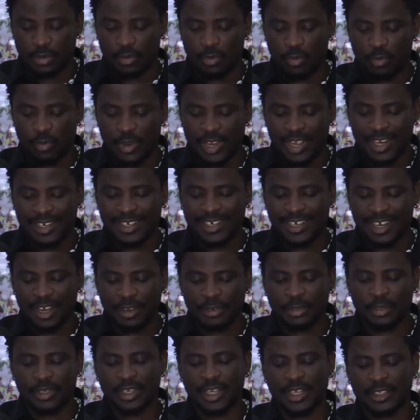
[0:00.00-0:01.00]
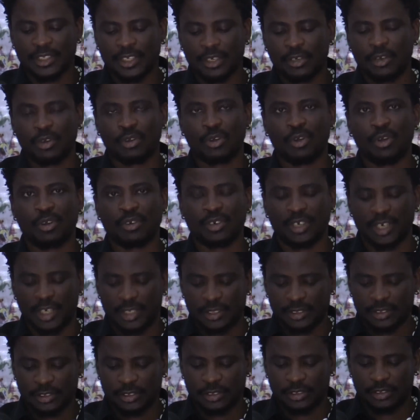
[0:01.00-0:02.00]
We are now united on all
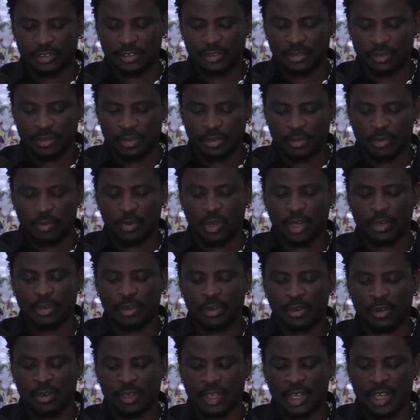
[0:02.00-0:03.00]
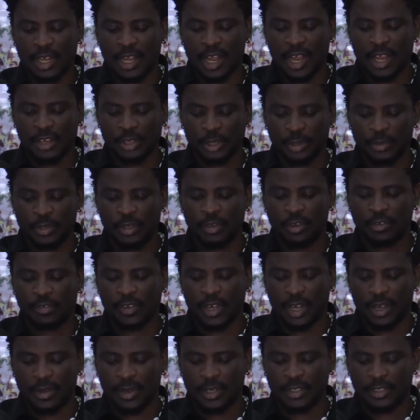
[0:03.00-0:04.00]
grounds We are no longer arguing over
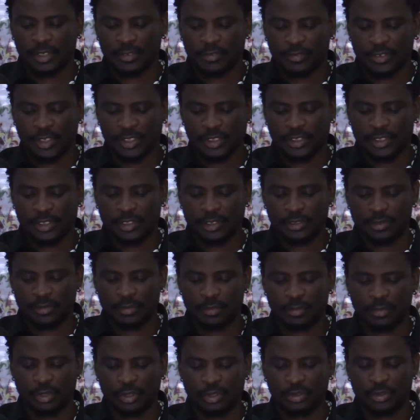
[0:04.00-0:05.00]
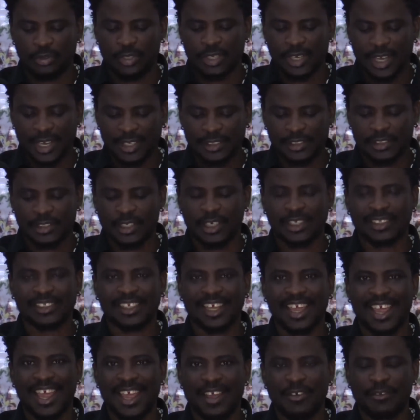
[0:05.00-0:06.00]
our differences, but uniting at
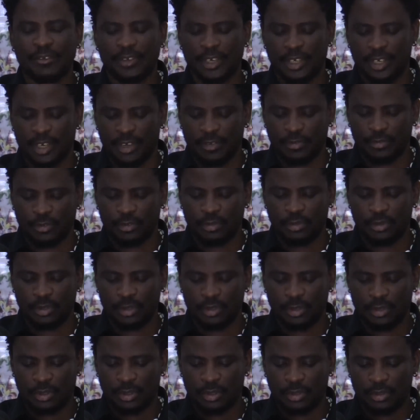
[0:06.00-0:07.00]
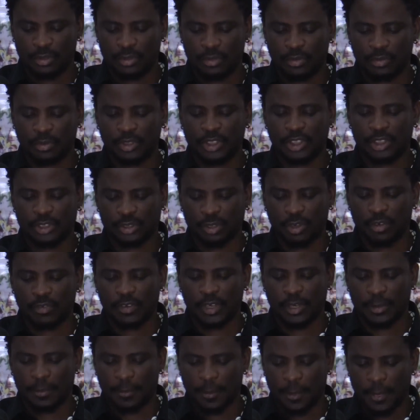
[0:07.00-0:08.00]
every level we discover.